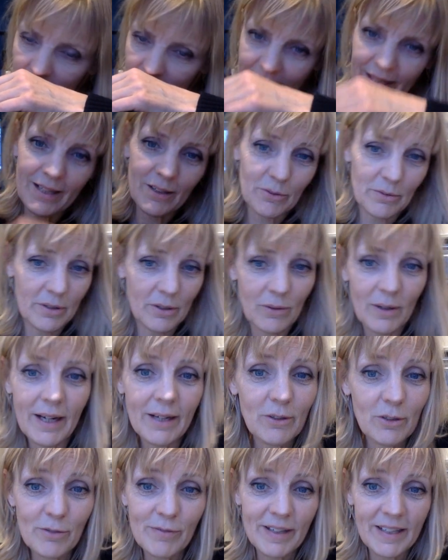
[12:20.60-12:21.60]
I don't know. I
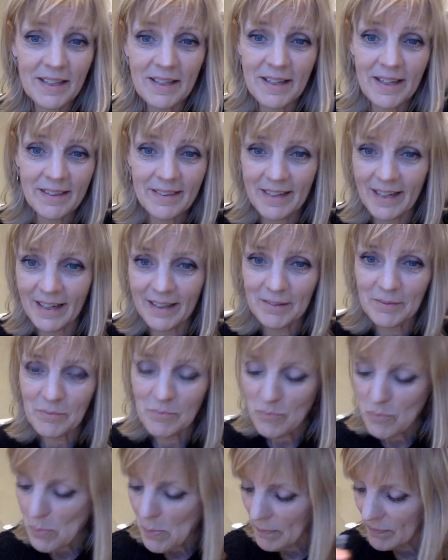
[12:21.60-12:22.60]
don't know if I can get that.
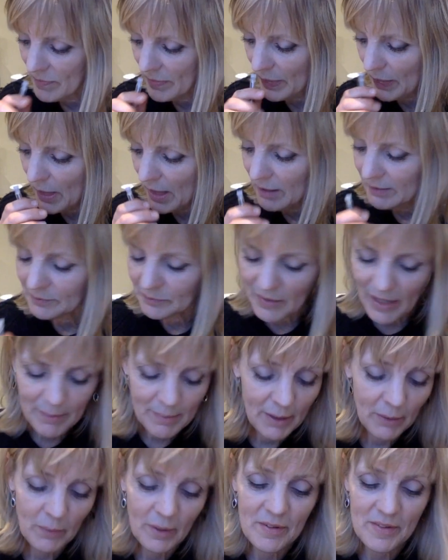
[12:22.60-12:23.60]
Mm, I
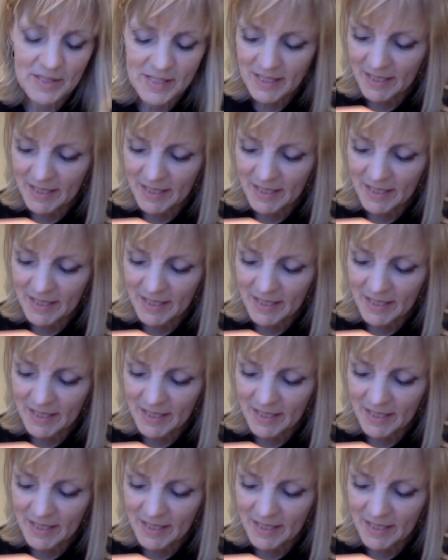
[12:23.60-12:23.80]
might wear this